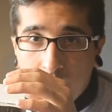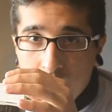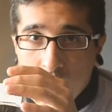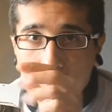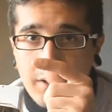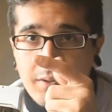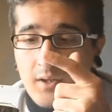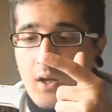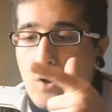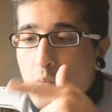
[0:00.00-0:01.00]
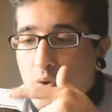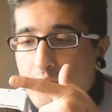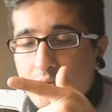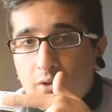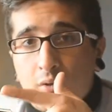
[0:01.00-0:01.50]
extra light
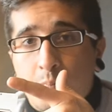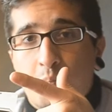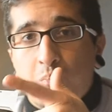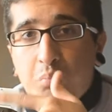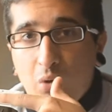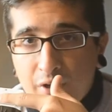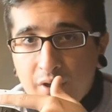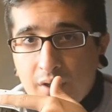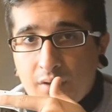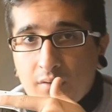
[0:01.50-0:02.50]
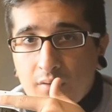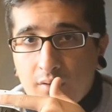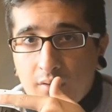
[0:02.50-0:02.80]
where you're pointing